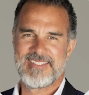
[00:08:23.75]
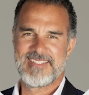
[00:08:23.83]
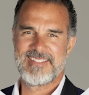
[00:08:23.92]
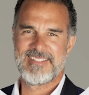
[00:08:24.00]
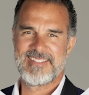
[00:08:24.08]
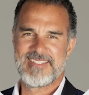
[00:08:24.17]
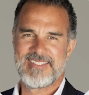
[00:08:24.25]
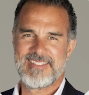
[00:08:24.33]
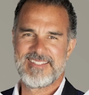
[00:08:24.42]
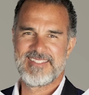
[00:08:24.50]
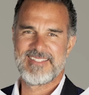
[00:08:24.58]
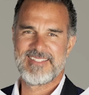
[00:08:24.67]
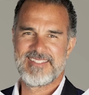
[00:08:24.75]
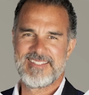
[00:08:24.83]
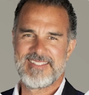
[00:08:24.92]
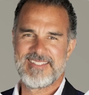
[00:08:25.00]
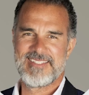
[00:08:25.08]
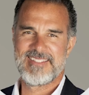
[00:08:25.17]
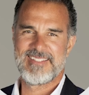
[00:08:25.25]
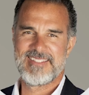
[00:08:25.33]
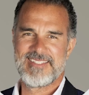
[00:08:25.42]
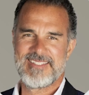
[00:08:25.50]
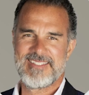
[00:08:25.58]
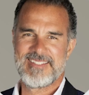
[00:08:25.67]
Yeah, it was
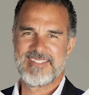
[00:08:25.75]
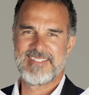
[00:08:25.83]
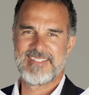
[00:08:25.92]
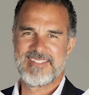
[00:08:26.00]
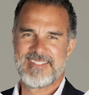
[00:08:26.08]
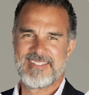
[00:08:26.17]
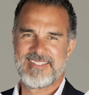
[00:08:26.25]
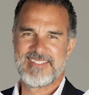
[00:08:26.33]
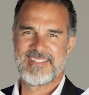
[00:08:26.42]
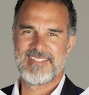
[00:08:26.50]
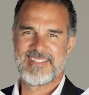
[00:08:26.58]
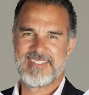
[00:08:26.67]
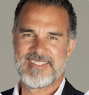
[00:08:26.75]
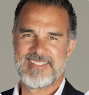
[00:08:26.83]
20 plus. How about that?